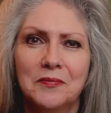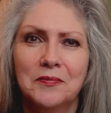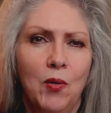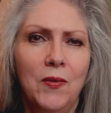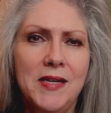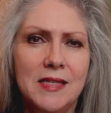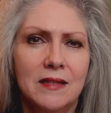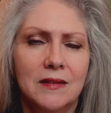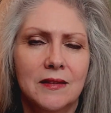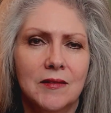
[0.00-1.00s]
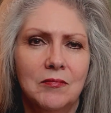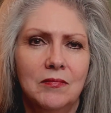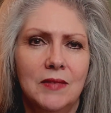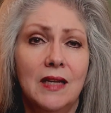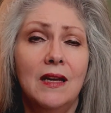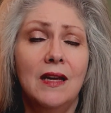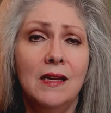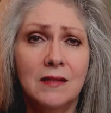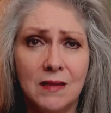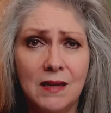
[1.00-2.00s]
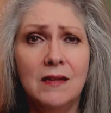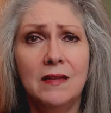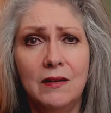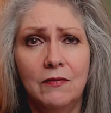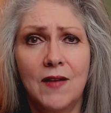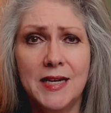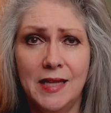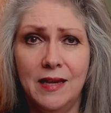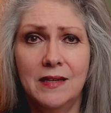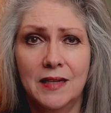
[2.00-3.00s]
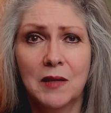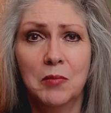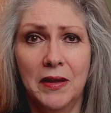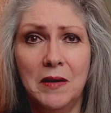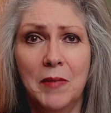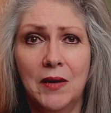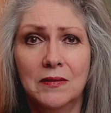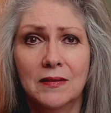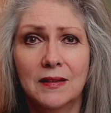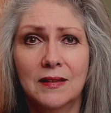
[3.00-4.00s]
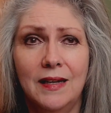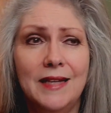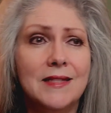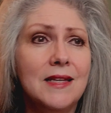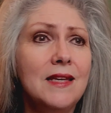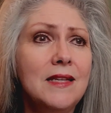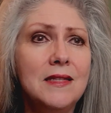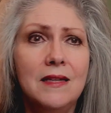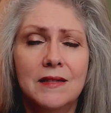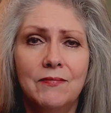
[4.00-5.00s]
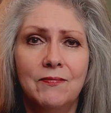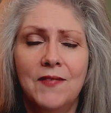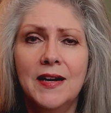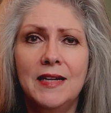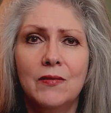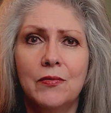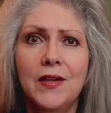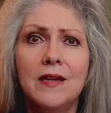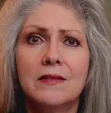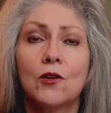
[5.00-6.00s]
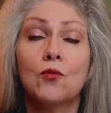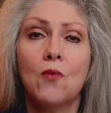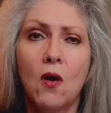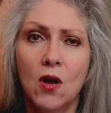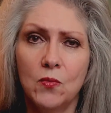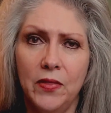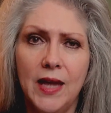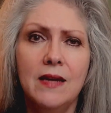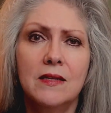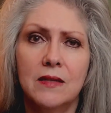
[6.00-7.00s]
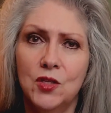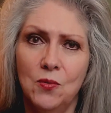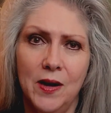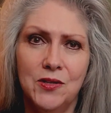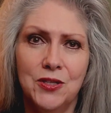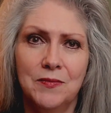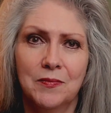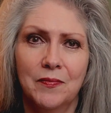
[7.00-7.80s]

The point is, it's easy to find things to complain about. It's easy to find the things that are wrong with any situation.